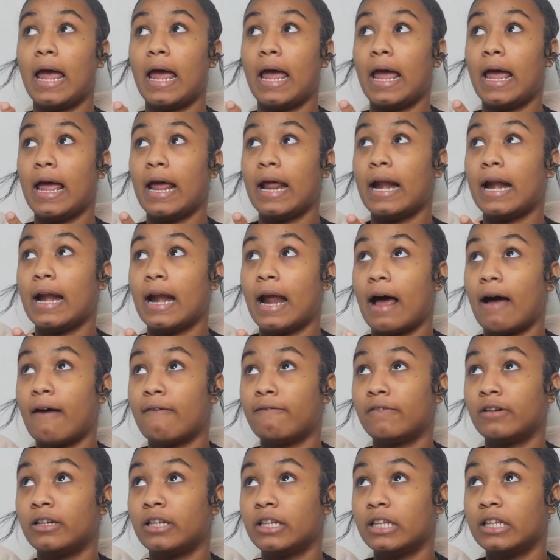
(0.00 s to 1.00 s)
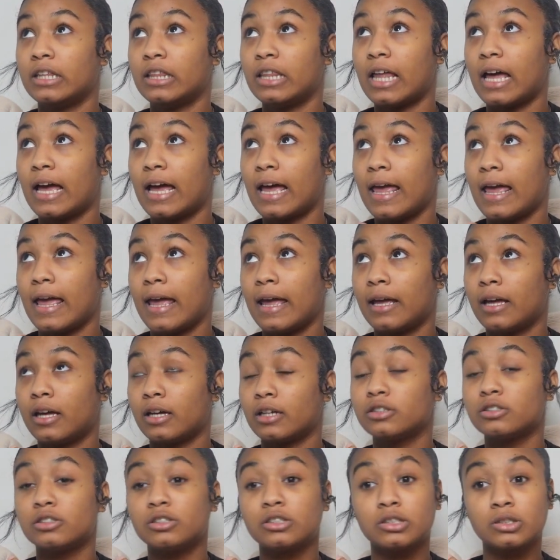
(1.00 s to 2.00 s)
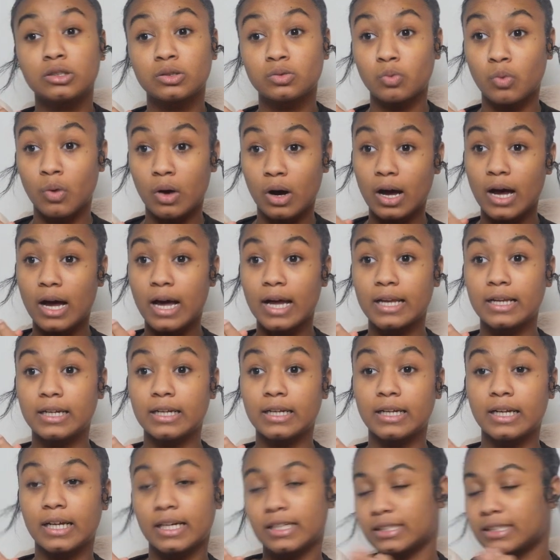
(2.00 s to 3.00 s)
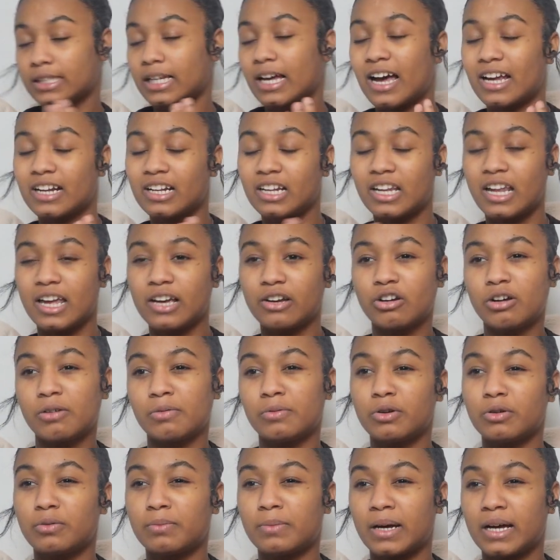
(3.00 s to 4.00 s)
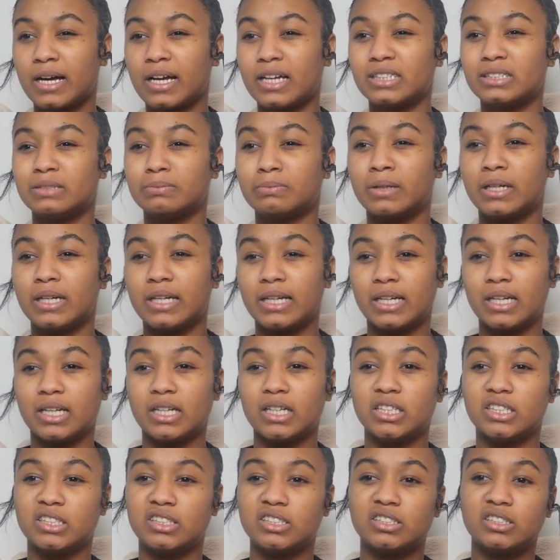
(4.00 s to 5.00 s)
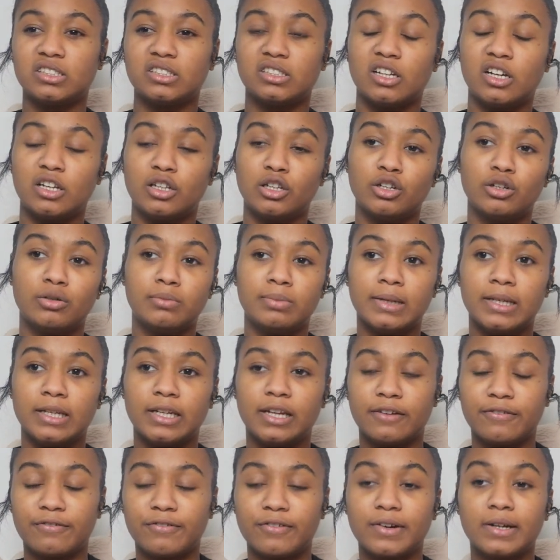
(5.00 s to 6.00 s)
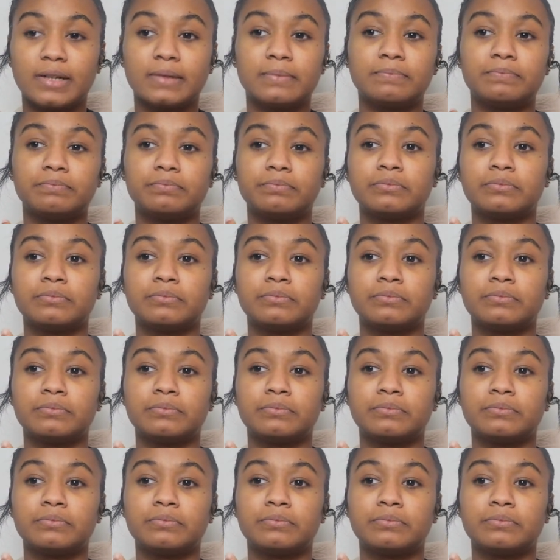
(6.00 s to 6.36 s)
And I really like SWAT. It's kind of like Criminal Minds, but it's a little bit different.